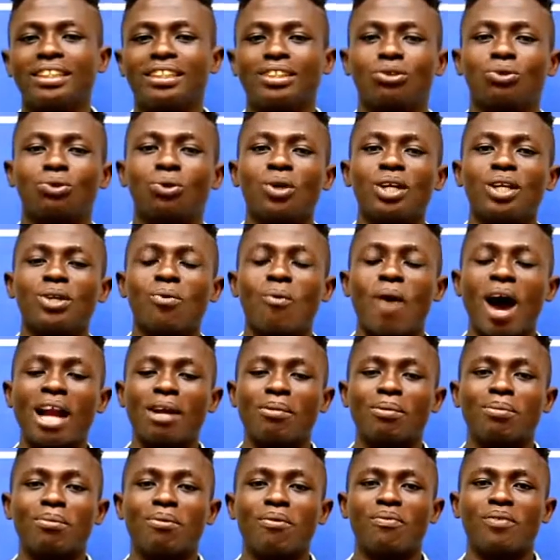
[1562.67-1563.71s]
21 bi
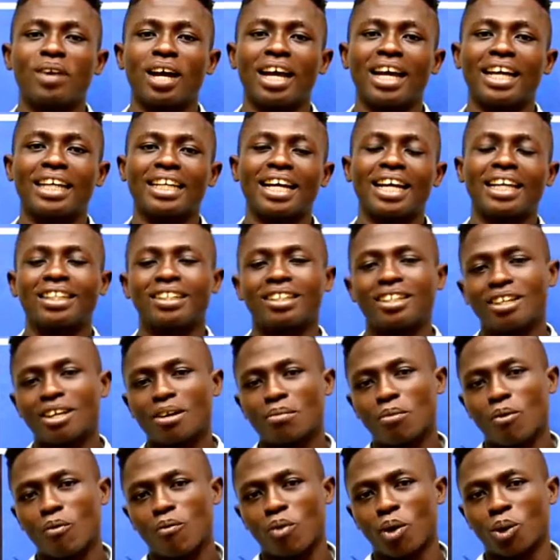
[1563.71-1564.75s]
me fe then mo
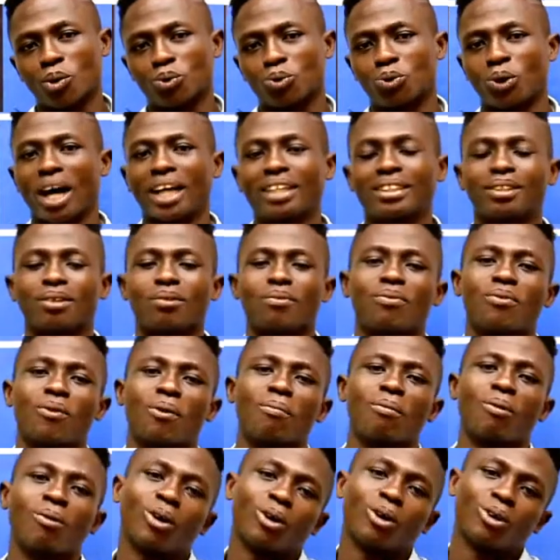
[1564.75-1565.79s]
fon to asem fo mo
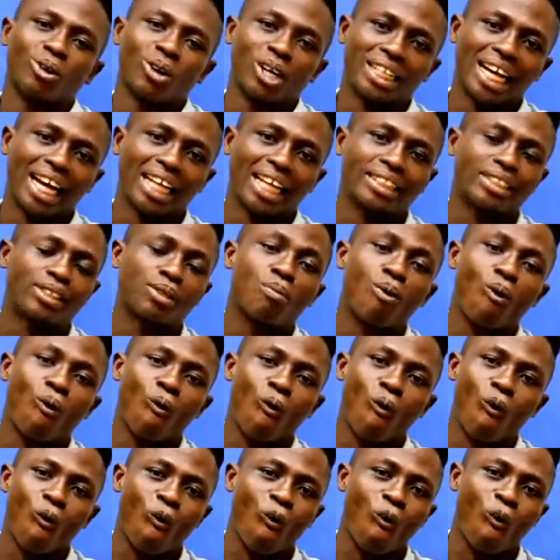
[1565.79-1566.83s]
won o da se
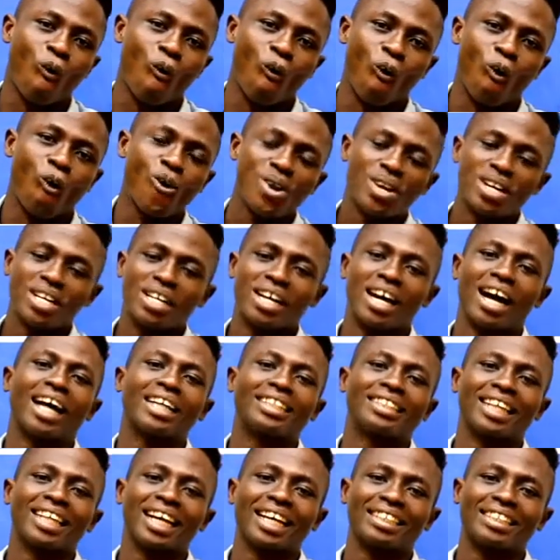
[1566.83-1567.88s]
boko
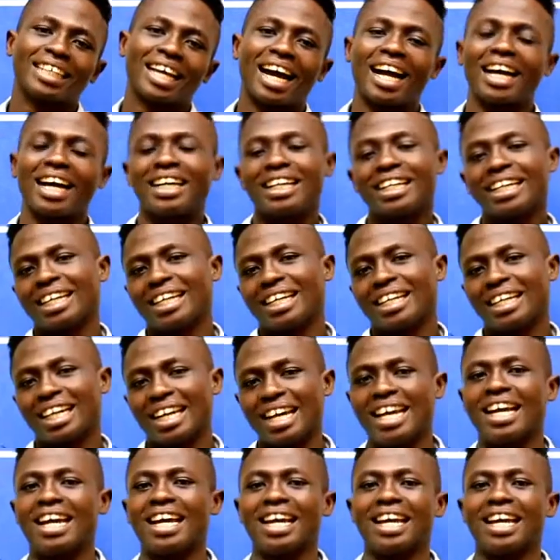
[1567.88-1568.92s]
atasa
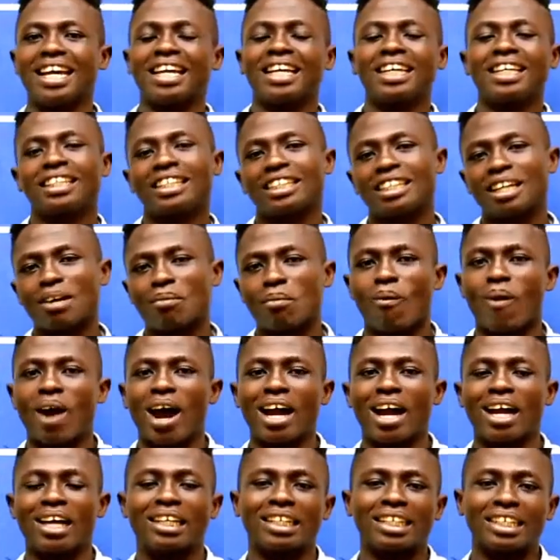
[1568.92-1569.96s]
eh na mo wa
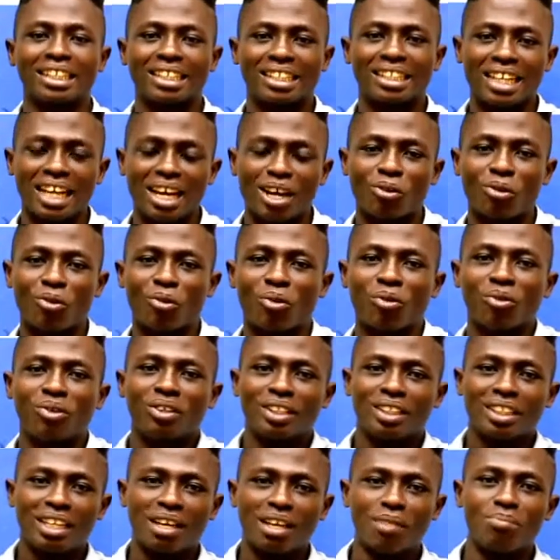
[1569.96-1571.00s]
na nke no
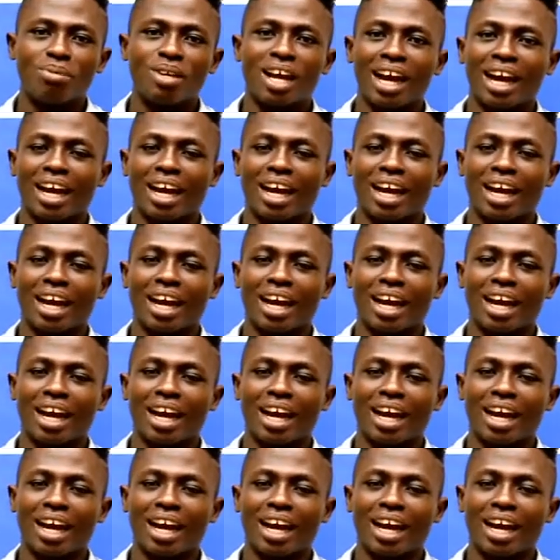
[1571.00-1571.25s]
e bia